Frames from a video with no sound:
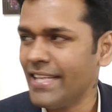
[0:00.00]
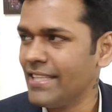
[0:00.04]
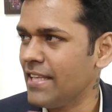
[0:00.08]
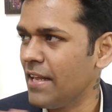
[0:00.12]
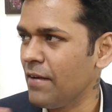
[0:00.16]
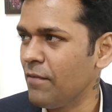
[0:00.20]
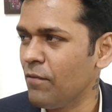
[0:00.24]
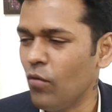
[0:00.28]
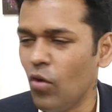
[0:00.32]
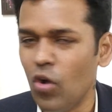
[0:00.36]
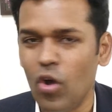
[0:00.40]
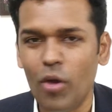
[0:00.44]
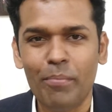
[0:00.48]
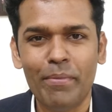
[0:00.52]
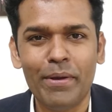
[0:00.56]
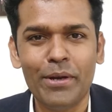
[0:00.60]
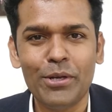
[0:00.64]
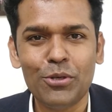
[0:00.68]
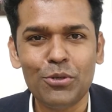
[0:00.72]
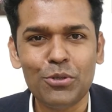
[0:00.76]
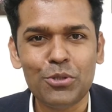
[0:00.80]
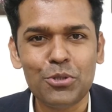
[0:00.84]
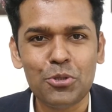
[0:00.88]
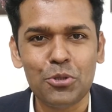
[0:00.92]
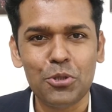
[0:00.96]
the environment
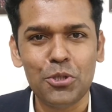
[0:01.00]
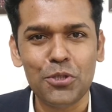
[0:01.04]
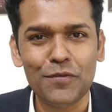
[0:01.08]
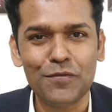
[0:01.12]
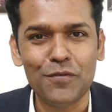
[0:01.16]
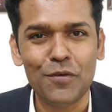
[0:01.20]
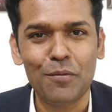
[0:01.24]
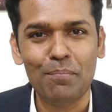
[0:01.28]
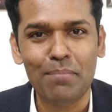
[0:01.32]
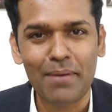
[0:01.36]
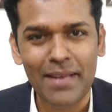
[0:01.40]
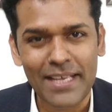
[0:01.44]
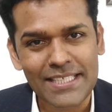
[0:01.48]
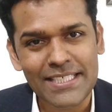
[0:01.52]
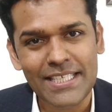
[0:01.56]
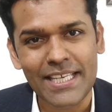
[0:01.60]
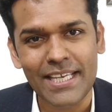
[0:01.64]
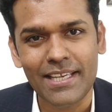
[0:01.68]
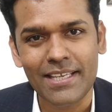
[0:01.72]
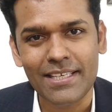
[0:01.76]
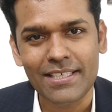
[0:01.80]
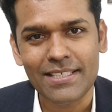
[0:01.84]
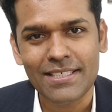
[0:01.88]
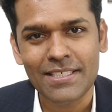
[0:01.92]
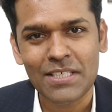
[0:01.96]
to search for
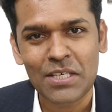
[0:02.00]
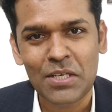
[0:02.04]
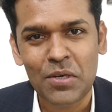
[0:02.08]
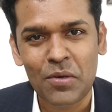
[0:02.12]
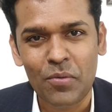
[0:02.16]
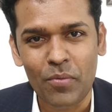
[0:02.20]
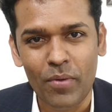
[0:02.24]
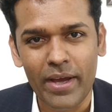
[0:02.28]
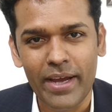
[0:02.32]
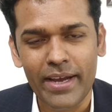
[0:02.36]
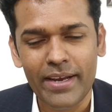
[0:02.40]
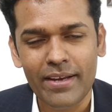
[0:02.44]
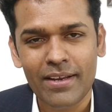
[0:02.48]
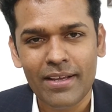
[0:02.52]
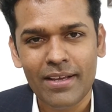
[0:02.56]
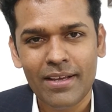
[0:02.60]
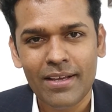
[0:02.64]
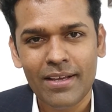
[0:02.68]
blessings, right?